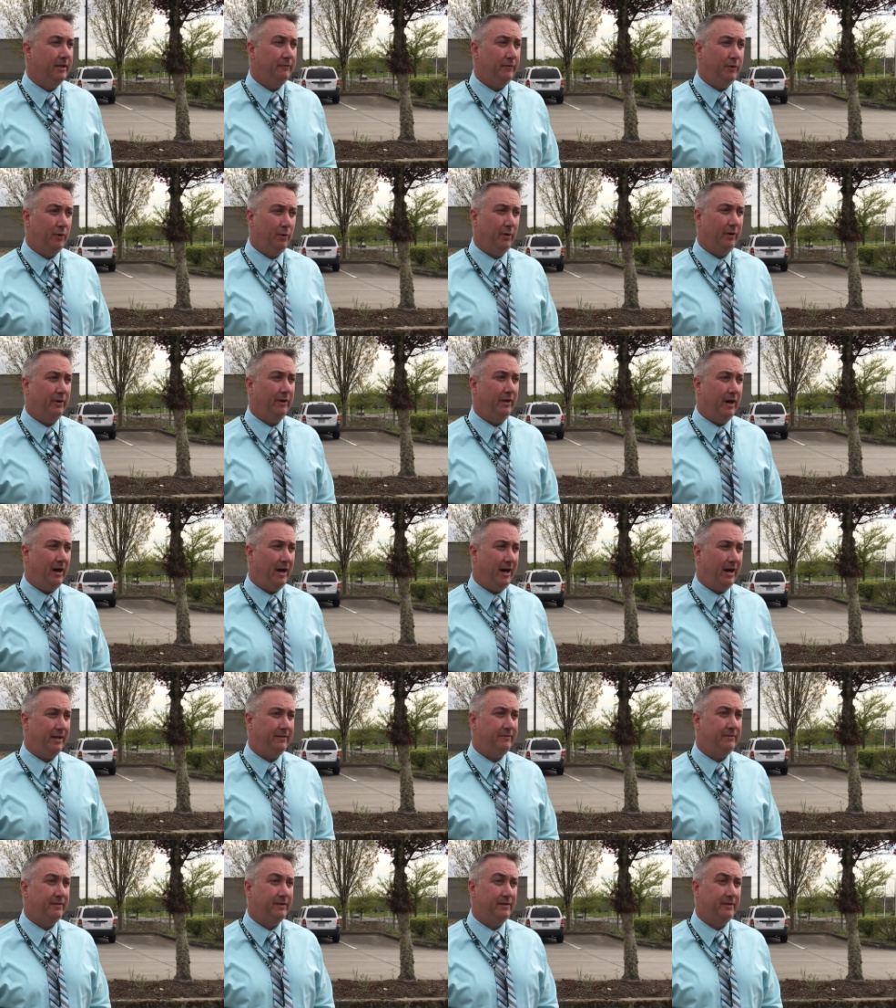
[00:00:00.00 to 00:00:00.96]
If you're
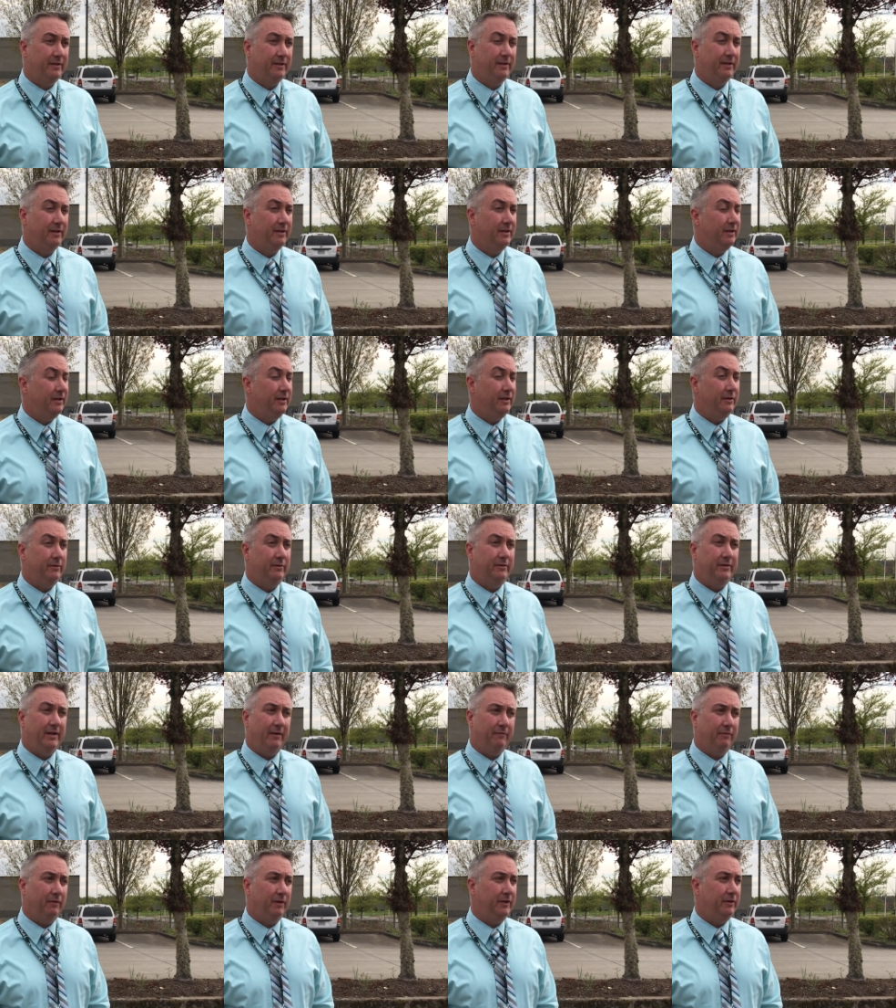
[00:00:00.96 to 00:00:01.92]
not, you
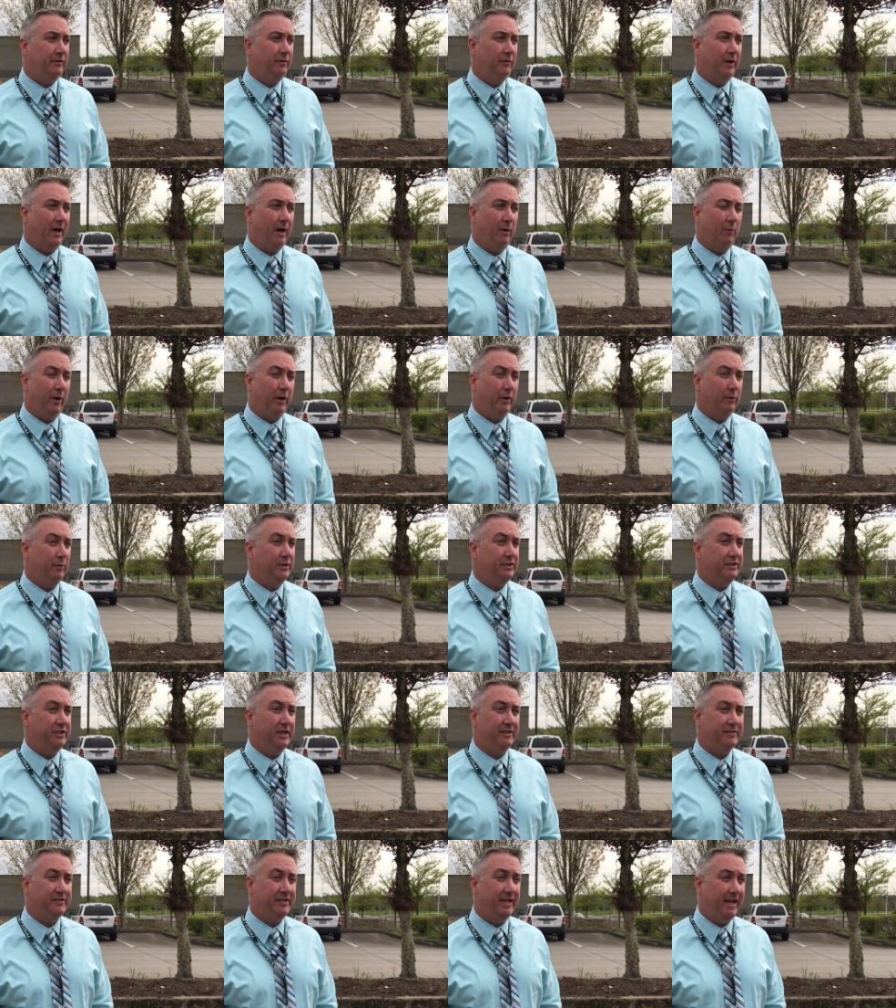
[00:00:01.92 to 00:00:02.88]
definitely do not want to
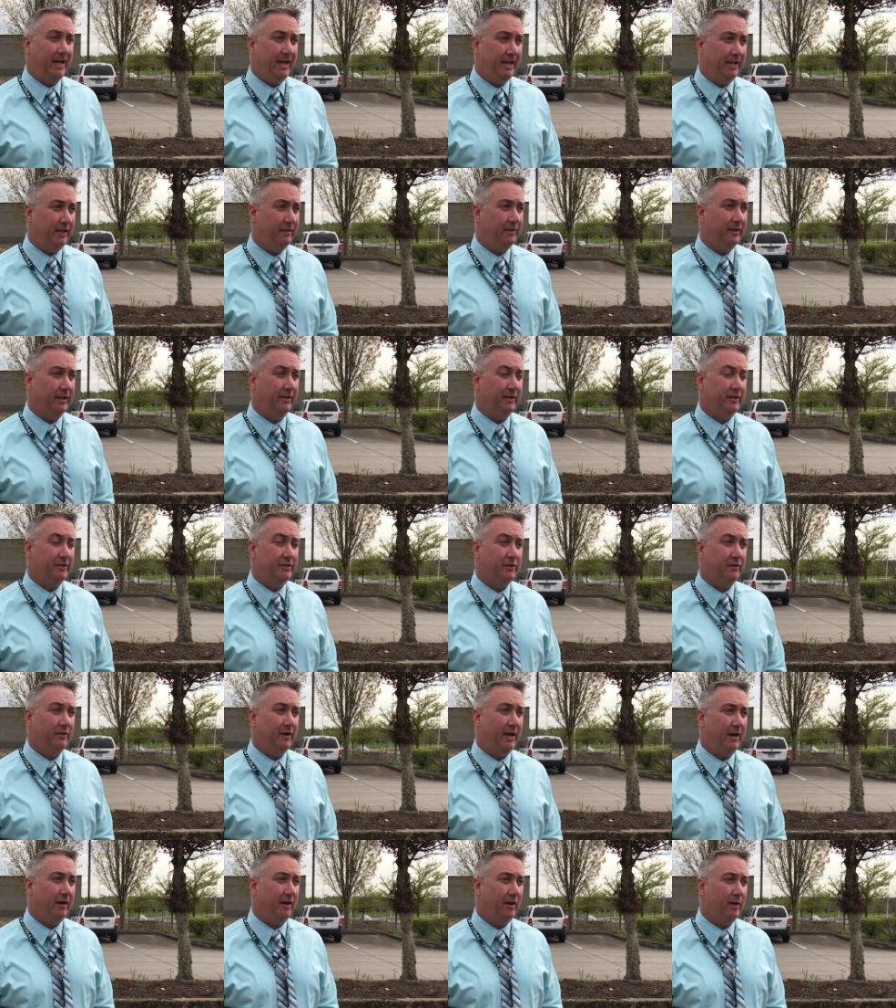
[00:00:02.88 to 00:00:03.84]
ingest anything that
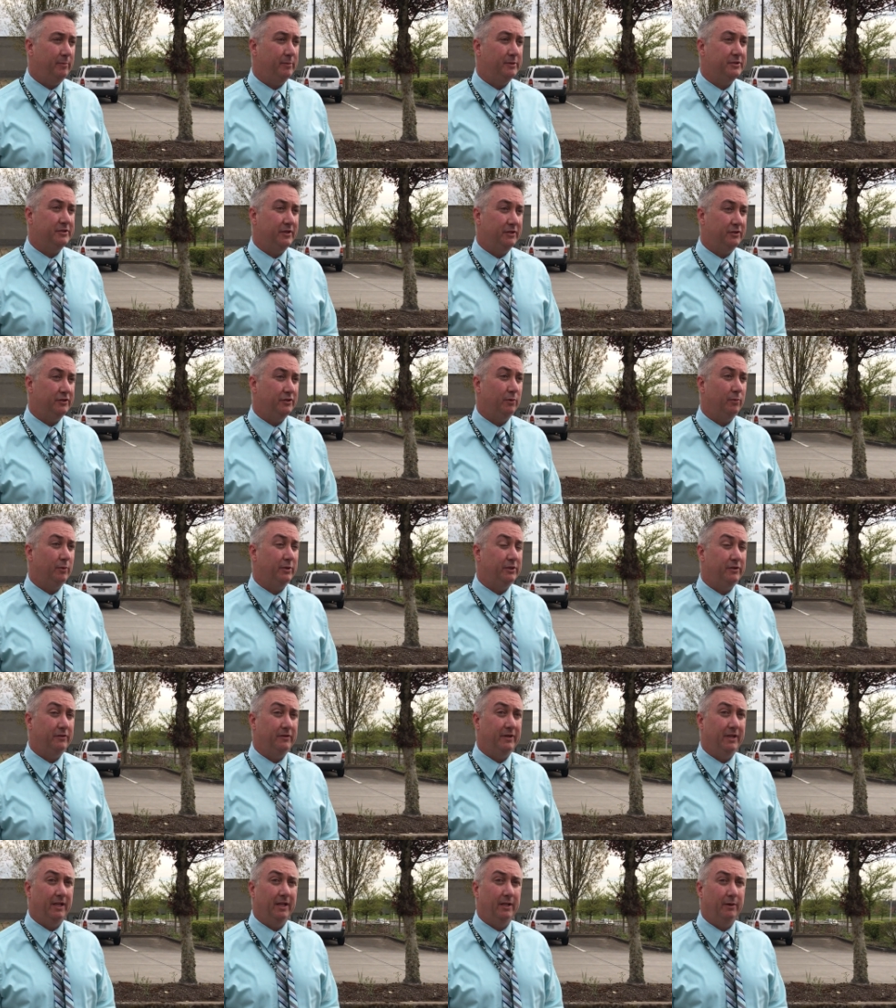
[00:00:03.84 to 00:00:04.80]
you're not 100% sure what
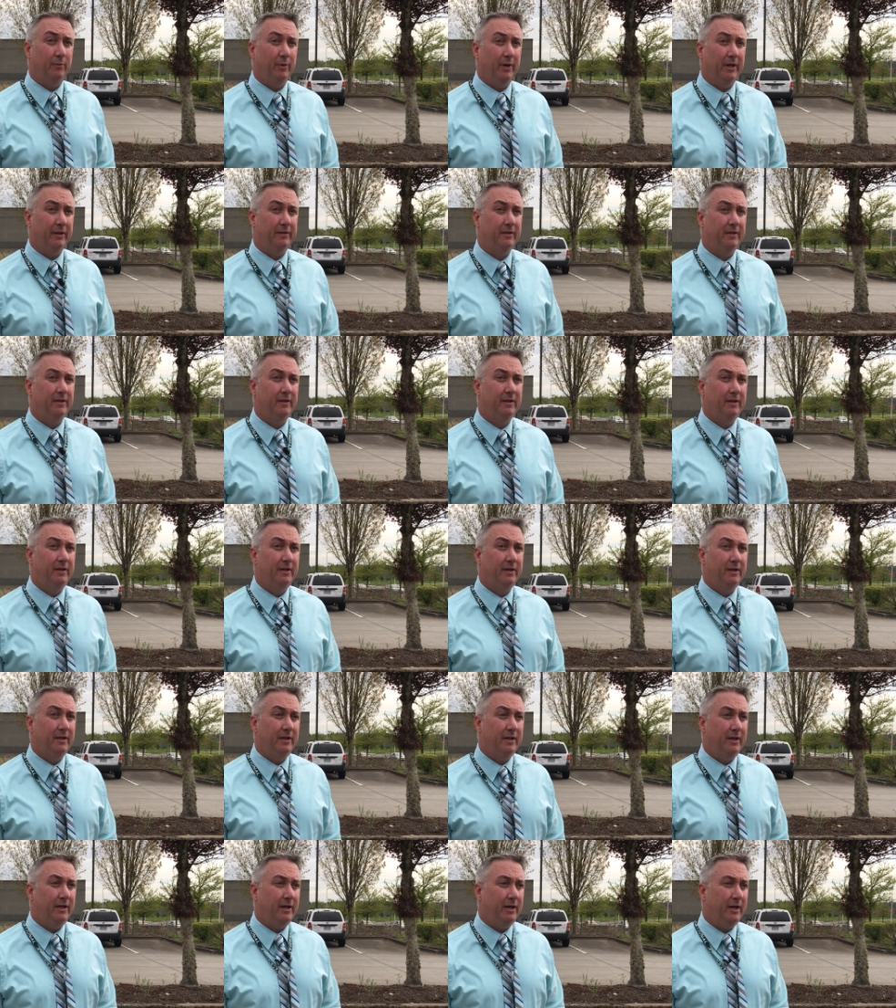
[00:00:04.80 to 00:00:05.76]
you're dealing
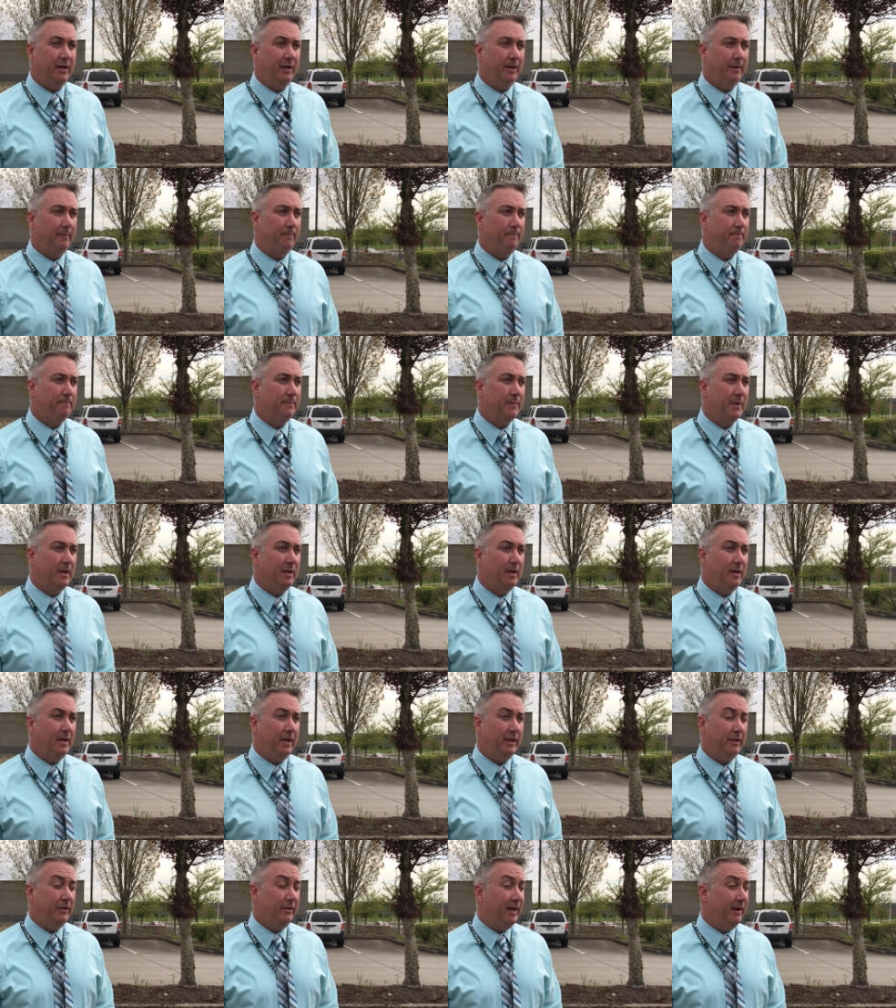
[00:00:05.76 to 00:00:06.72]

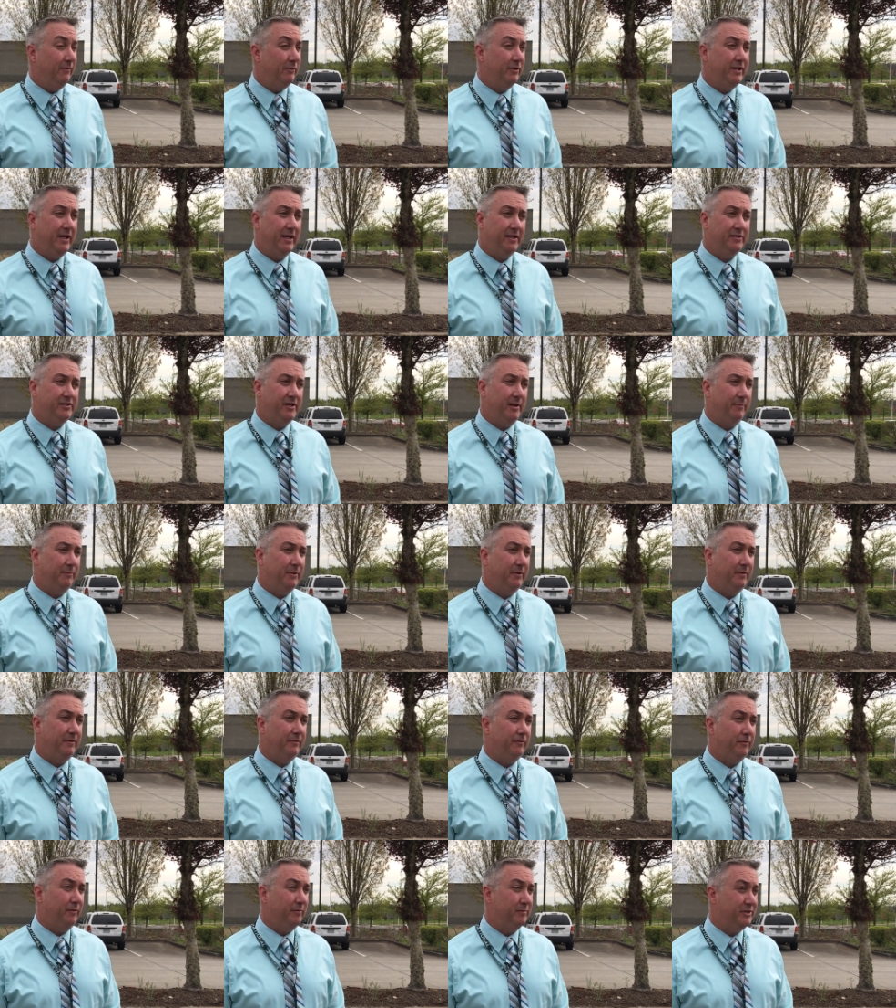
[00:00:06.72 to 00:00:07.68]
with. Never take
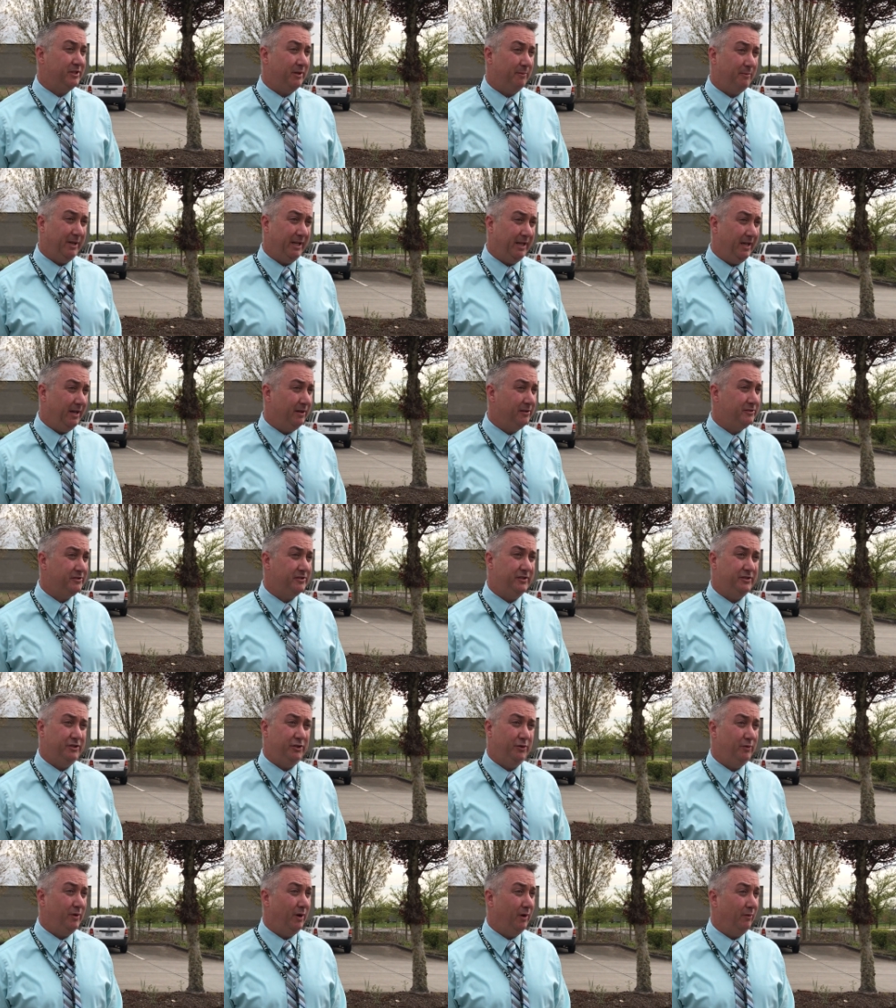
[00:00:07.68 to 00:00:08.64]
something from somebody else
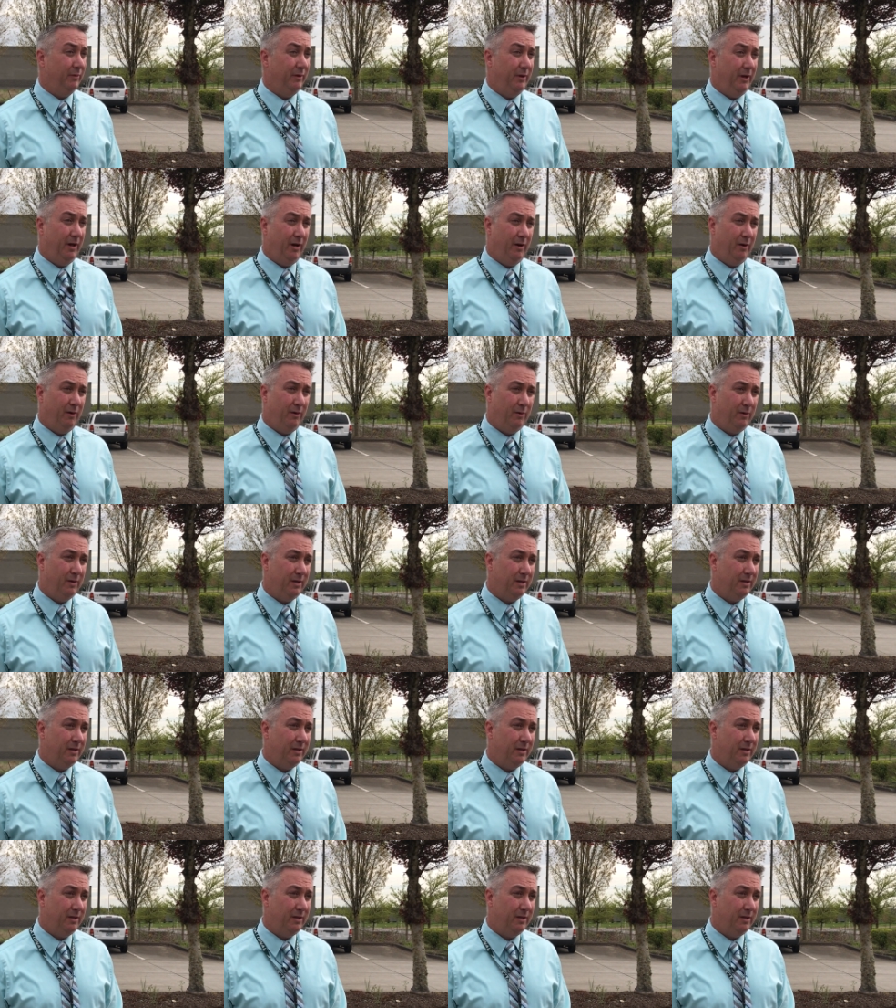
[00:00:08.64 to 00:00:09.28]
that you don't know.